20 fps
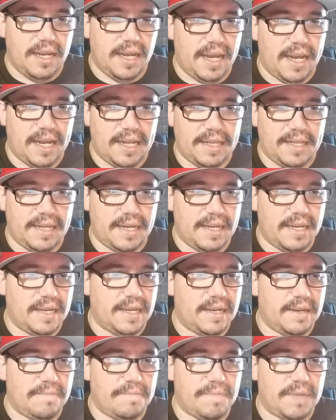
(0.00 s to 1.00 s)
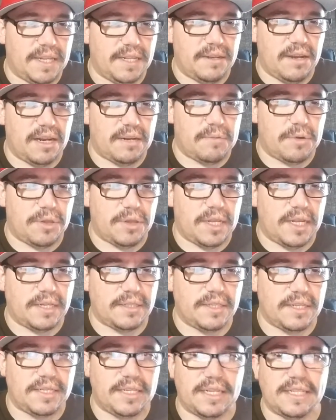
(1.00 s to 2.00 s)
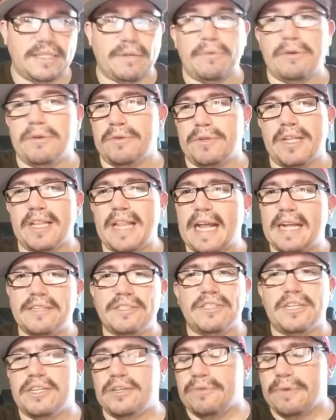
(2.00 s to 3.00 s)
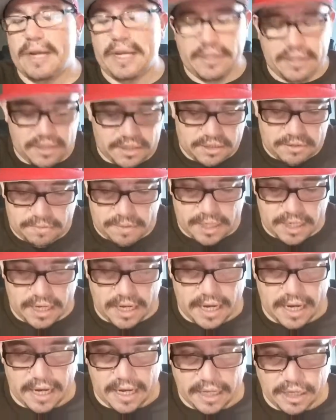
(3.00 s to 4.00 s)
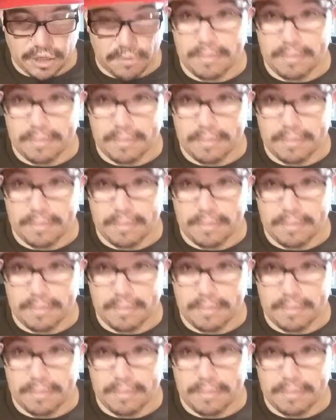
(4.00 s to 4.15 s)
and they talk about things such as that we were the last generation to